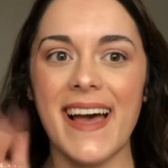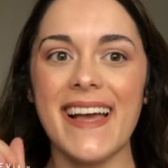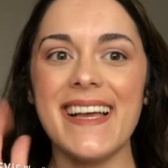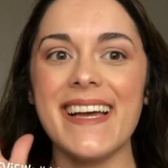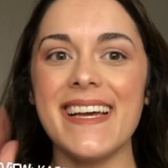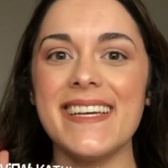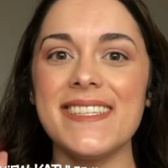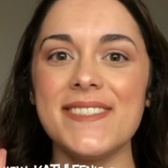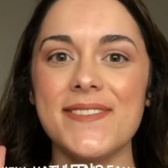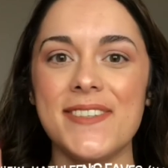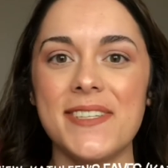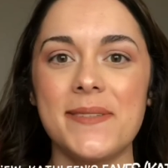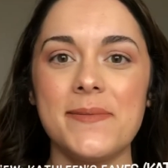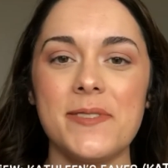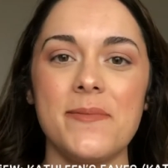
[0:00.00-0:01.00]
Hi guys,
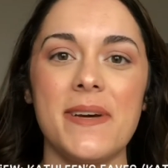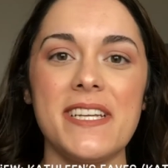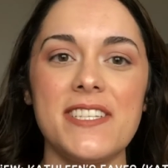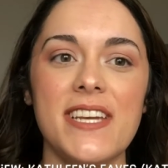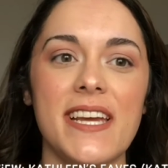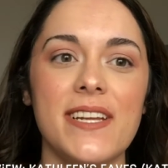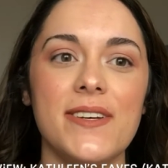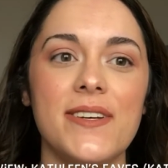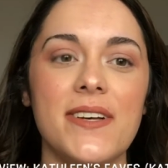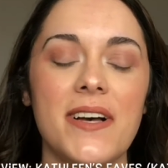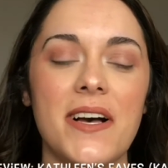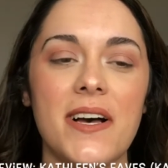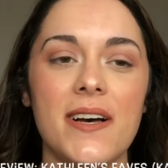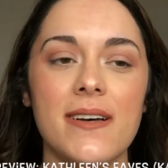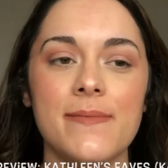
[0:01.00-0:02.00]
welcome to my channel.
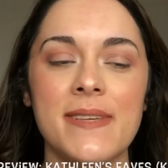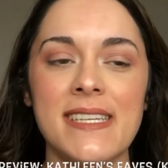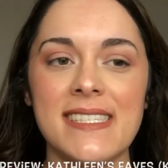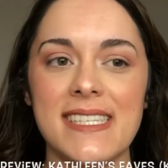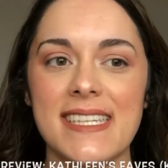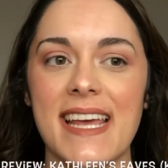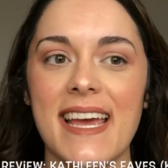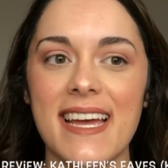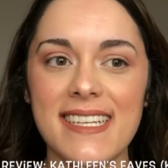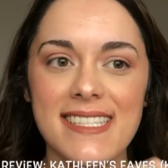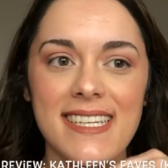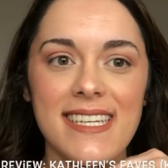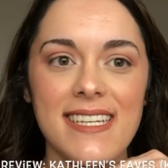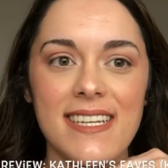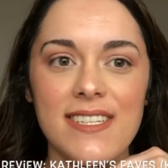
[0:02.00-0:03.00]
Today I
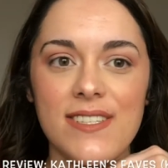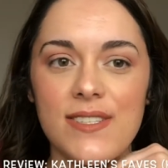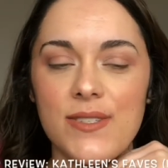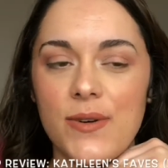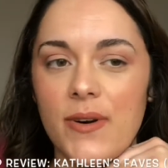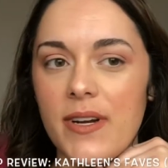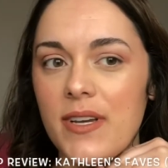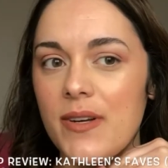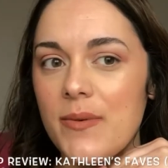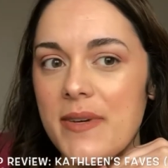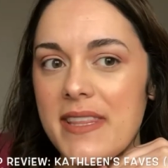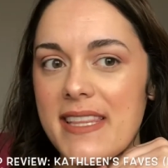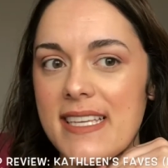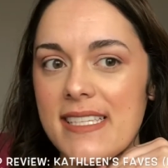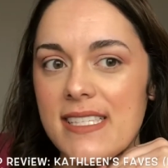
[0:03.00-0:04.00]
did a tutorial
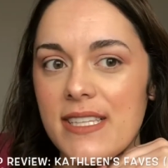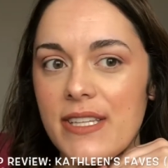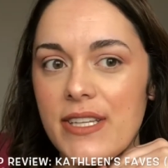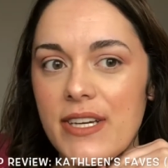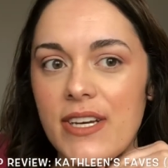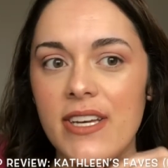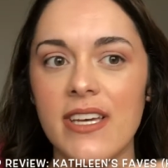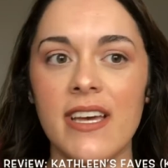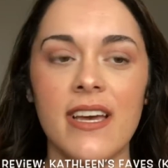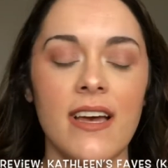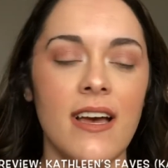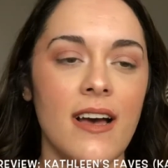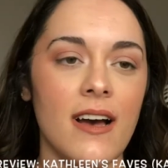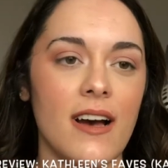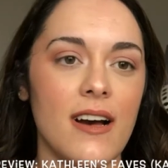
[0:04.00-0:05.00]
with this look,
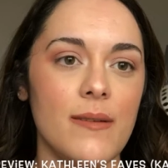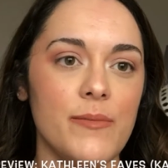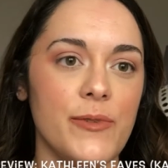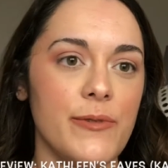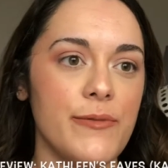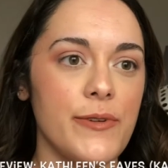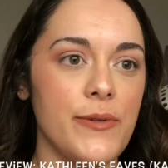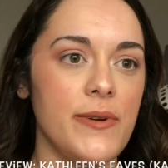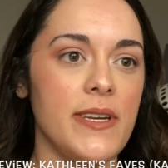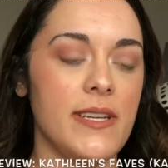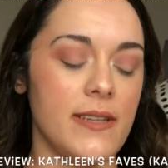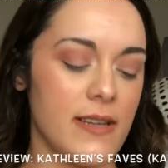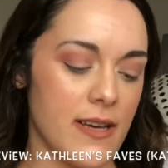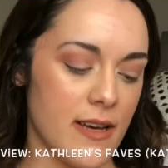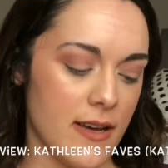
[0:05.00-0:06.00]

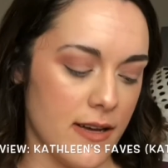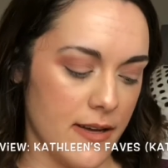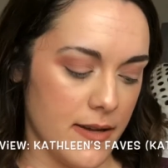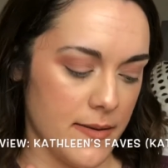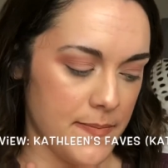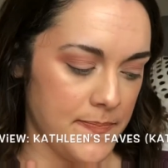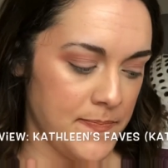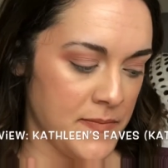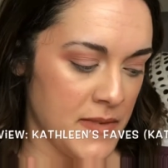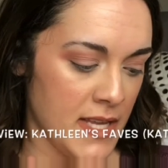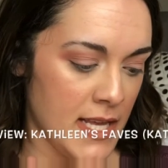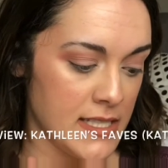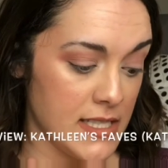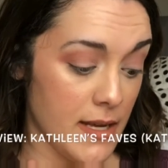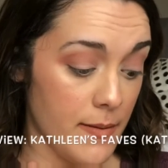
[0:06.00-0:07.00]
reviewing
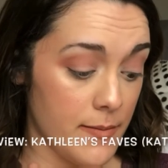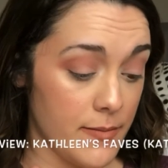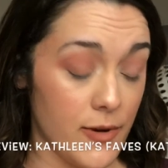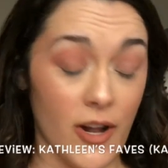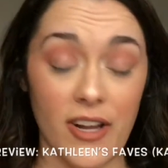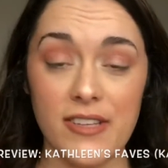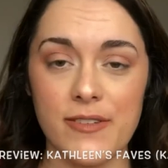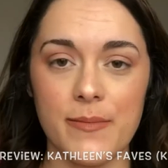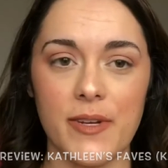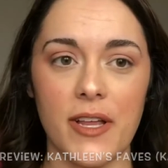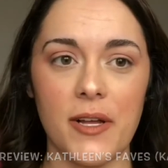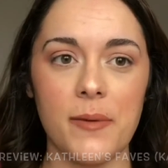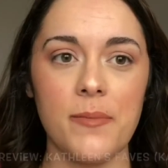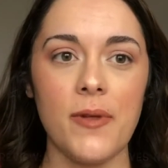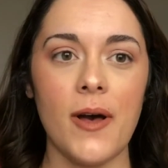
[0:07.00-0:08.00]
some products from
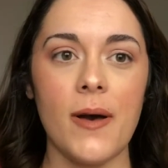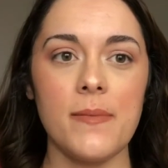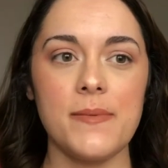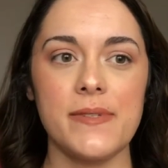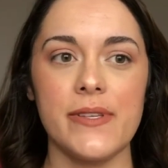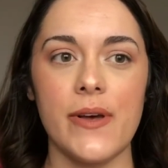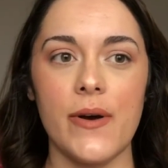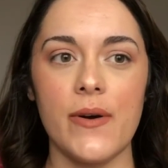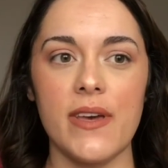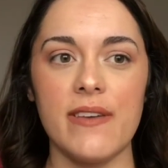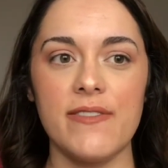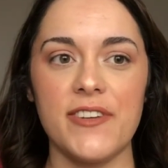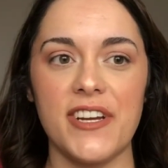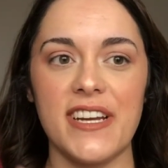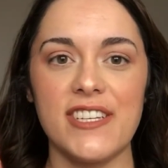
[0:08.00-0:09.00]
Colourpop. So
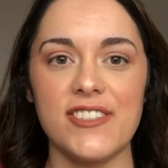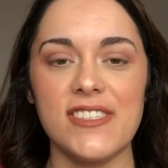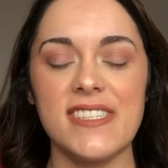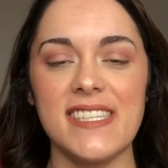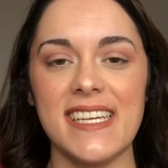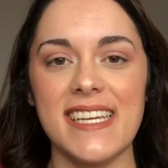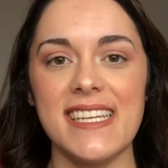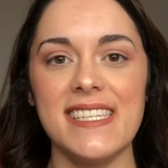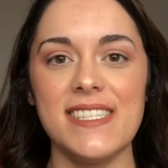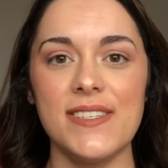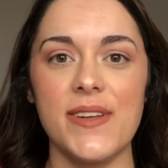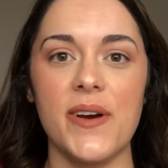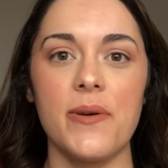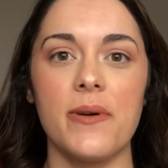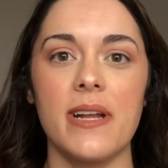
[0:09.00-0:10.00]
if you're interested to
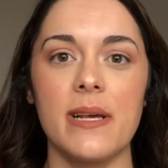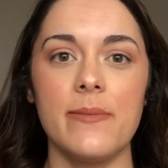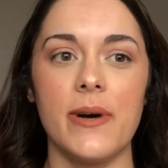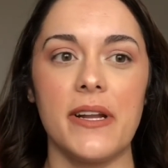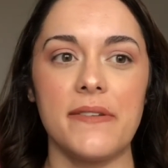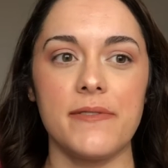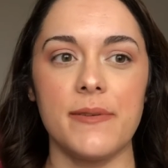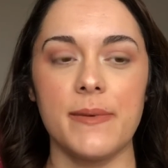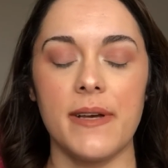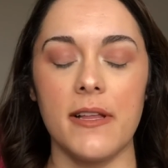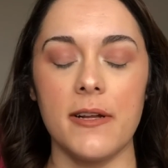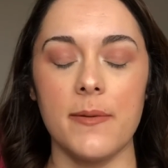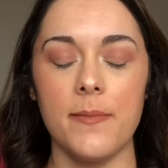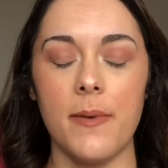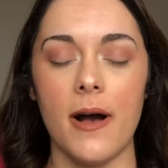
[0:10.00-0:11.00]
know what I bought from
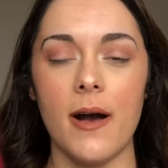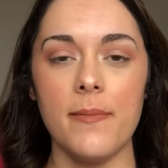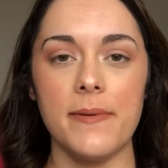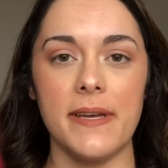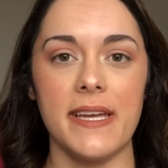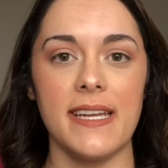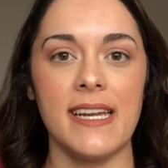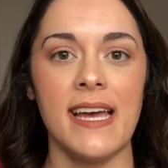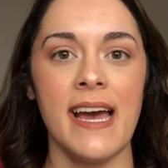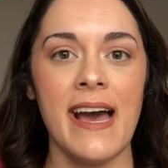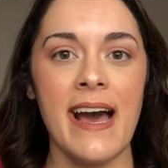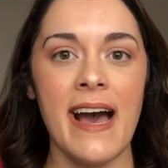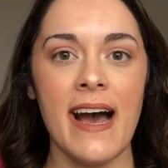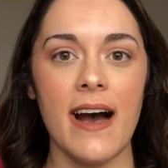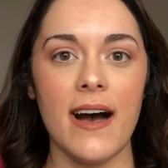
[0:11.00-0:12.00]
Colourpop and
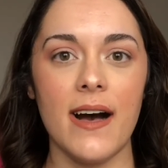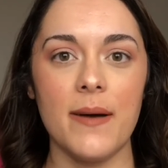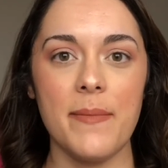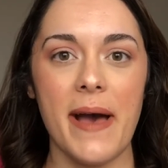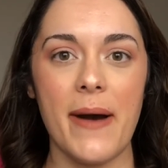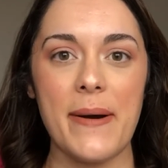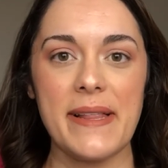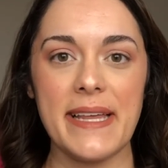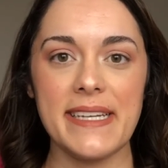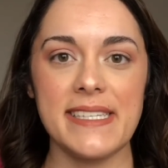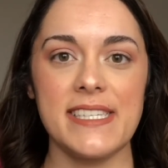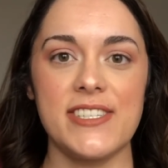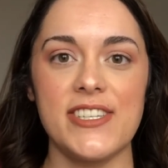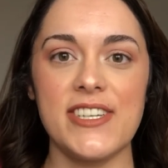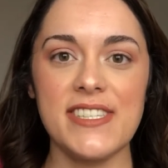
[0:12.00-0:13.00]
how I liked
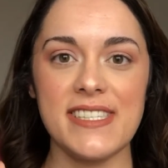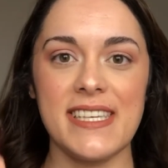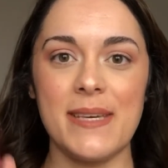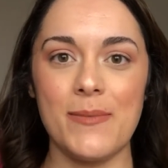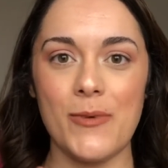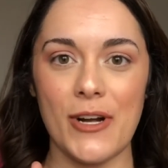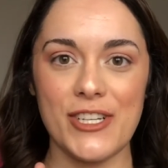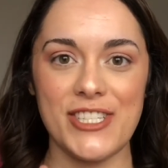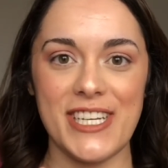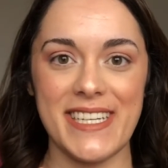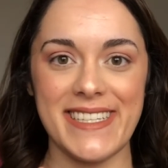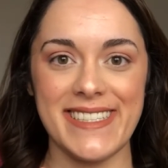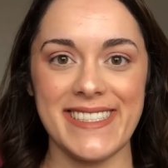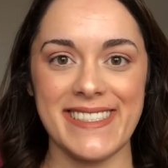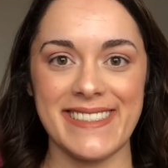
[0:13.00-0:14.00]
it, just keep watching.